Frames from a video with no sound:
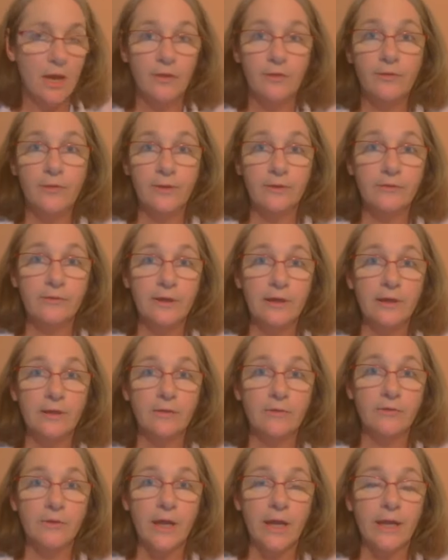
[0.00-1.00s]
This
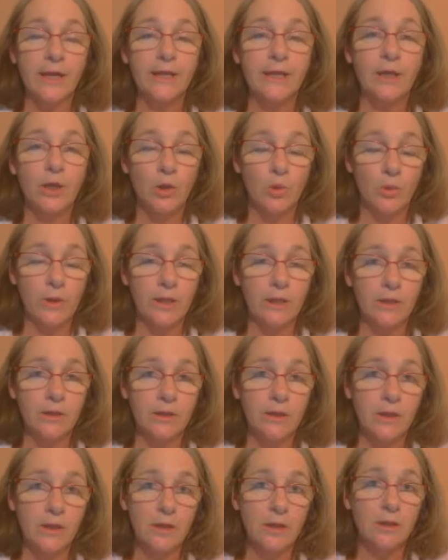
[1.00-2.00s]
is a
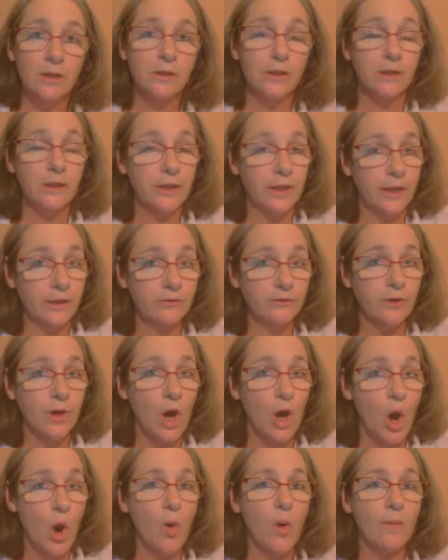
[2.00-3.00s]
UN
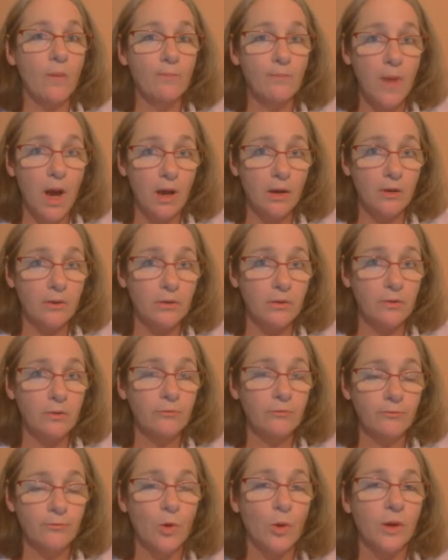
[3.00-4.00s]
UNESCO
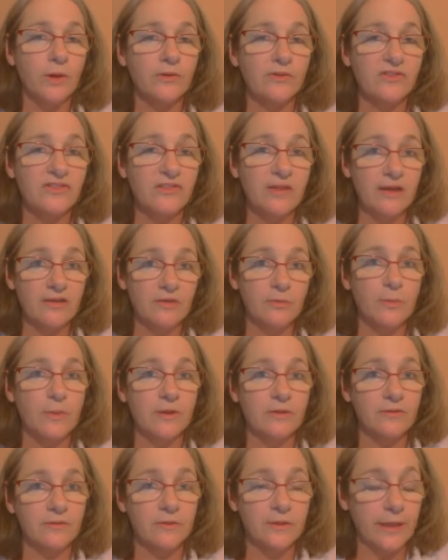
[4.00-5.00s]
model for
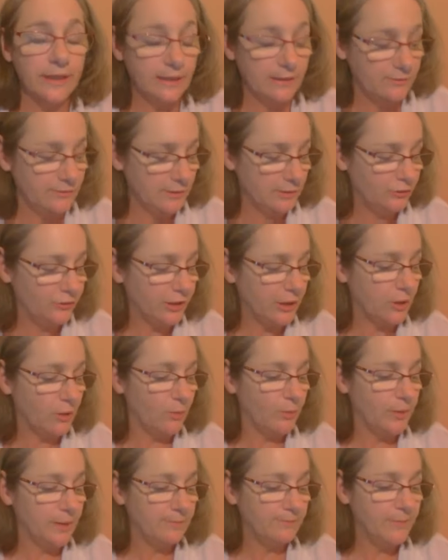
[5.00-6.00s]
assessments, ladies and
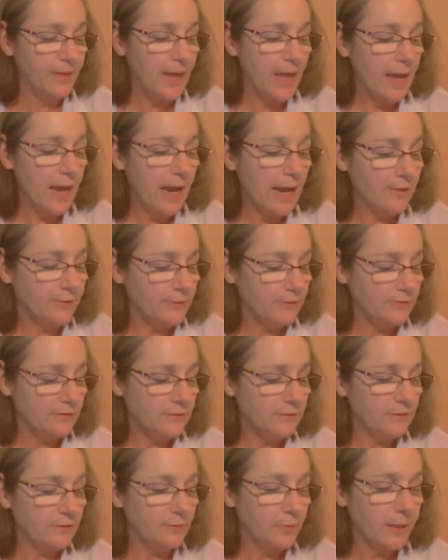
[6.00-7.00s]
gentlemen, and this has